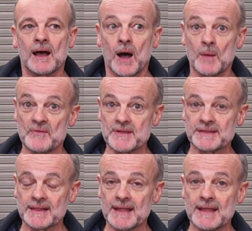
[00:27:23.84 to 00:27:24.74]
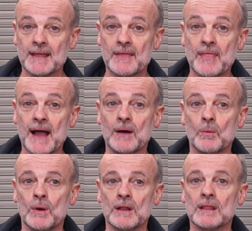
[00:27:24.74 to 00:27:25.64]
Obviously
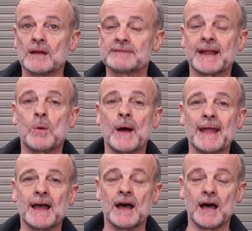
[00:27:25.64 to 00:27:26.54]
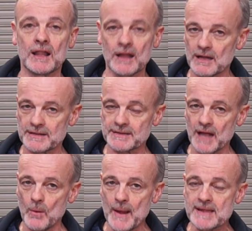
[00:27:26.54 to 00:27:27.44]
that will require a lot of
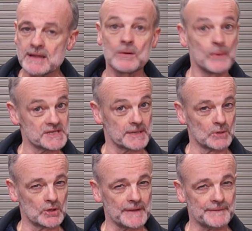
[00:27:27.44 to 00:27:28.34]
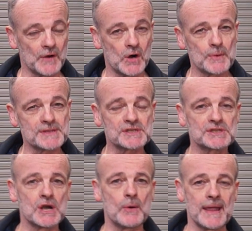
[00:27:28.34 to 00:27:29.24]
sewing, which I'm looking forward to
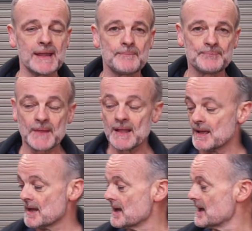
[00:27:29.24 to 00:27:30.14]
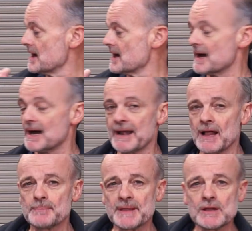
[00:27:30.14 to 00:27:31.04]
doing, and
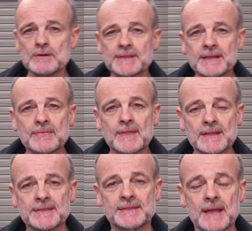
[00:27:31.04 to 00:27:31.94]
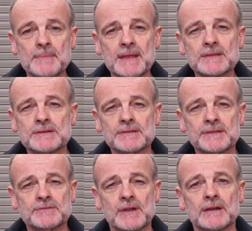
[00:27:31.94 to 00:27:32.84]
I'll be using this
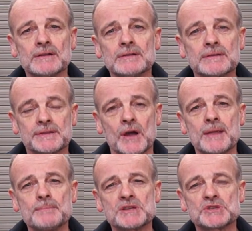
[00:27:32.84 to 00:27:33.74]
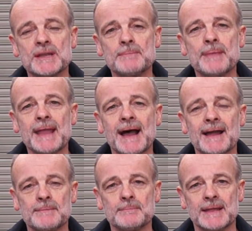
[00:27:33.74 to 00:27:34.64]
semi-industrial sewing machine
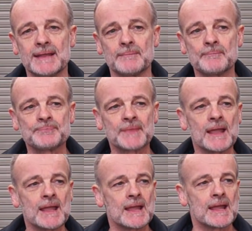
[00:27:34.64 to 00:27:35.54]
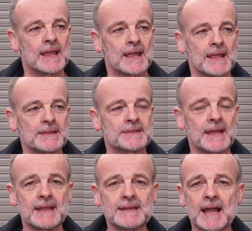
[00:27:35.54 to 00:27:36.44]
behind me. It's
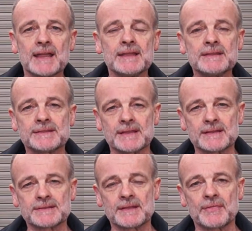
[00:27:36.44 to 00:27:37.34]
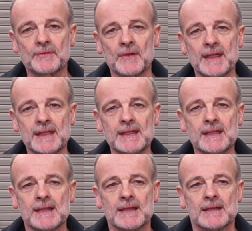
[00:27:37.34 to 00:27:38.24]
a 1963